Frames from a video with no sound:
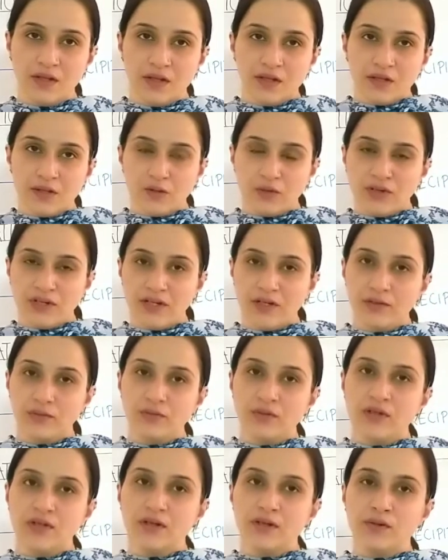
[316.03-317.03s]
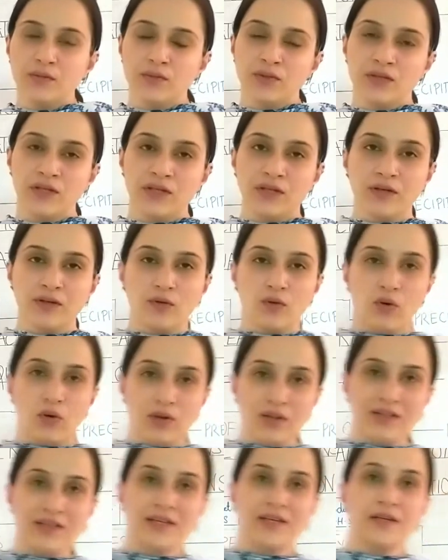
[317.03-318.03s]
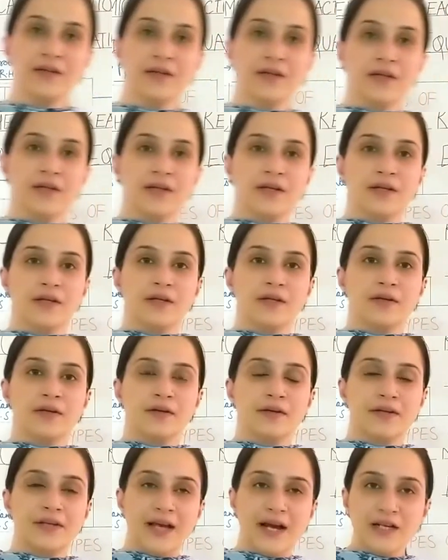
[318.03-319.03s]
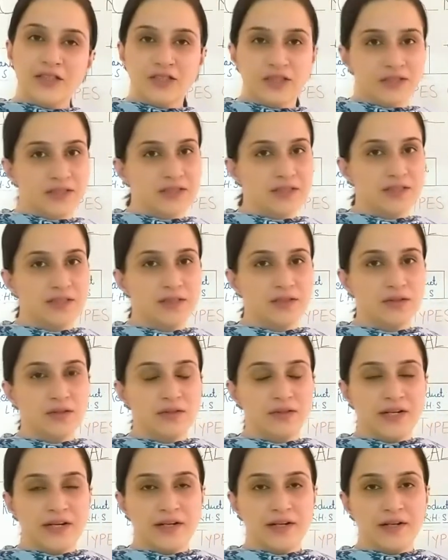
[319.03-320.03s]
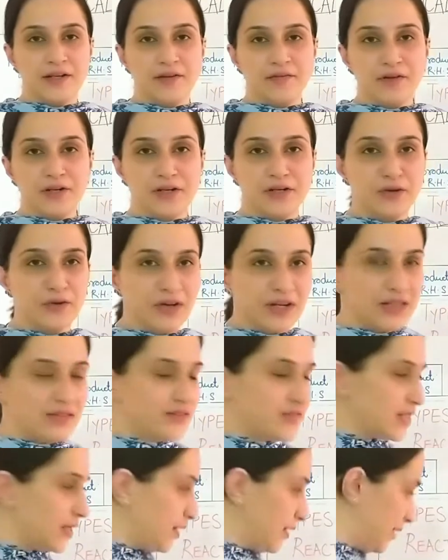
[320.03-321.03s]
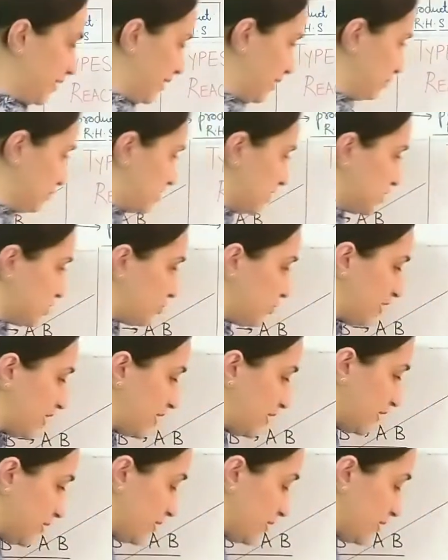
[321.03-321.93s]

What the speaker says: You need to learn all the reactions that are given in your NCERT. I'm just quickly